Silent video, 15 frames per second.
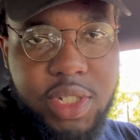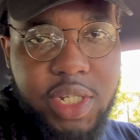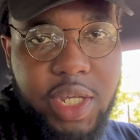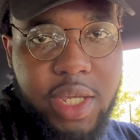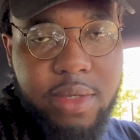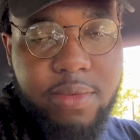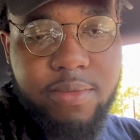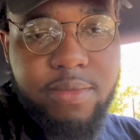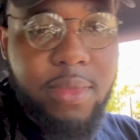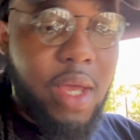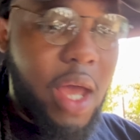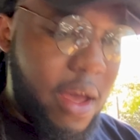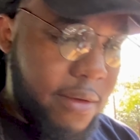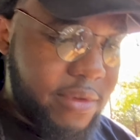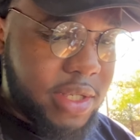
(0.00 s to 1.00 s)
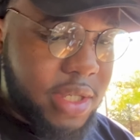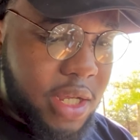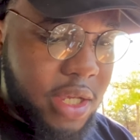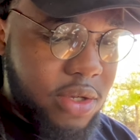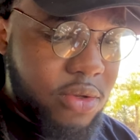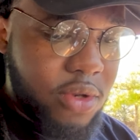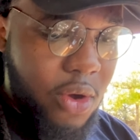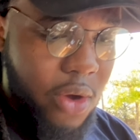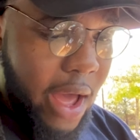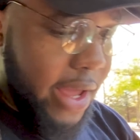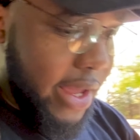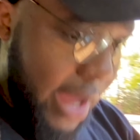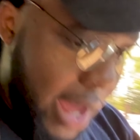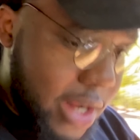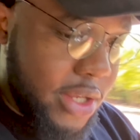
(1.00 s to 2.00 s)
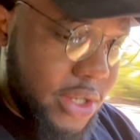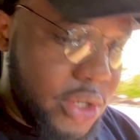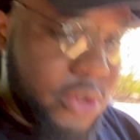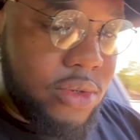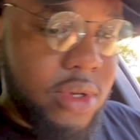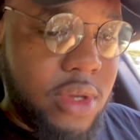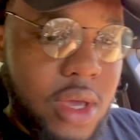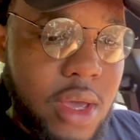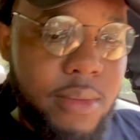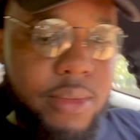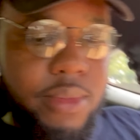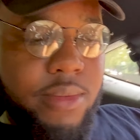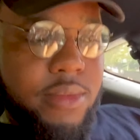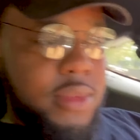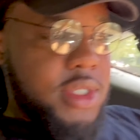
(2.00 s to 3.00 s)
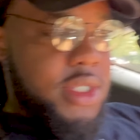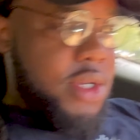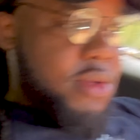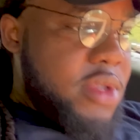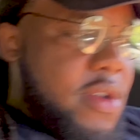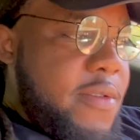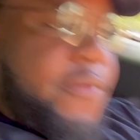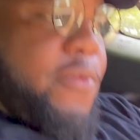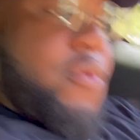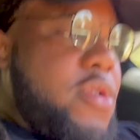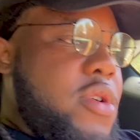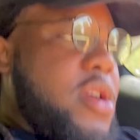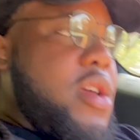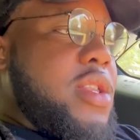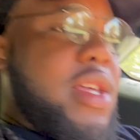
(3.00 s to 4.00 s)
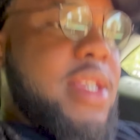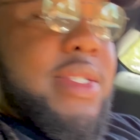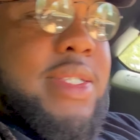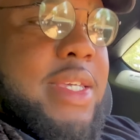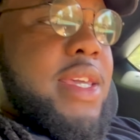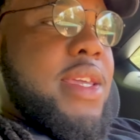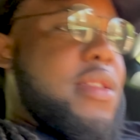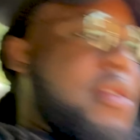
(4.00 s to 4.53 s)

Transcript: check. Obviously, you know I gotta do it. So therefore, let's get